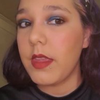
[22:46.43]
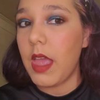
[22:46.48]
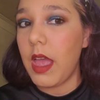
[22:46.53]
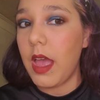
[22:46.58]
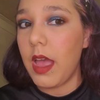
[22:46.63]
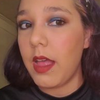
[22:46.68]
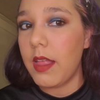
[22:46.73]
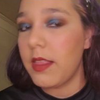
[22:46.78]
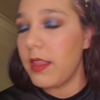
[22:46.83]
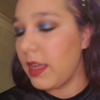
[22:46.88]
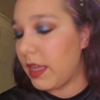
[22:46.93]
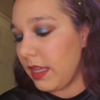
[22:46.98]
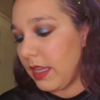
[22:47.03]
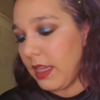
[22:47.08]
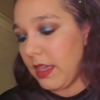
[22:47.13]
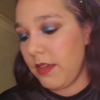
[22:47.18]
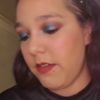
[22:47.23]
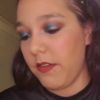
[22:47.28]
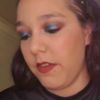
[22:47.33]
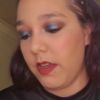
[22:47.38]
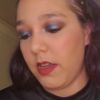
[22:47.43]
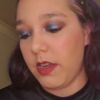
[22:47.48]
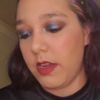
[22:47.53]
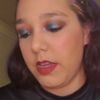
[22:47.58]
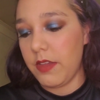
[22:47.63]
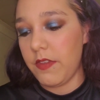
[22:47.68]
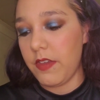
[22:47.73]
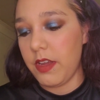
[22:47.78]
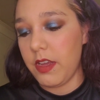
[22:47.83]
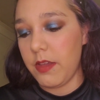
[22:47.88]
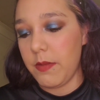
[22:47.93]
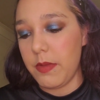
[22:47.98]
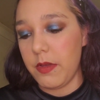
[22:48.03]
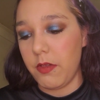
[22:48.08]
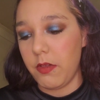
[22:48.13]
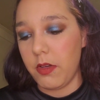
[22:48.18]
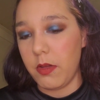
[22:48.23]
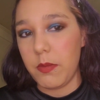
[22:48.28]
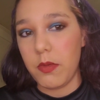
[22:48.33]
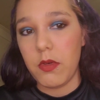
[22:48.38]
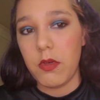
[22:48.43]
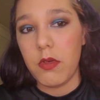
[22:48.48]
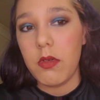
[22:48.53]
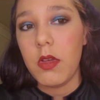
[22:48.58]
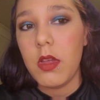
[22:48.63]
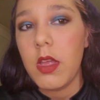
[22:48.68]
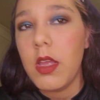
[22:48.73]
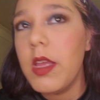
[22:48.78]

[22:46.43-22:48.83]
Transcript: I like it. Very, very buildable.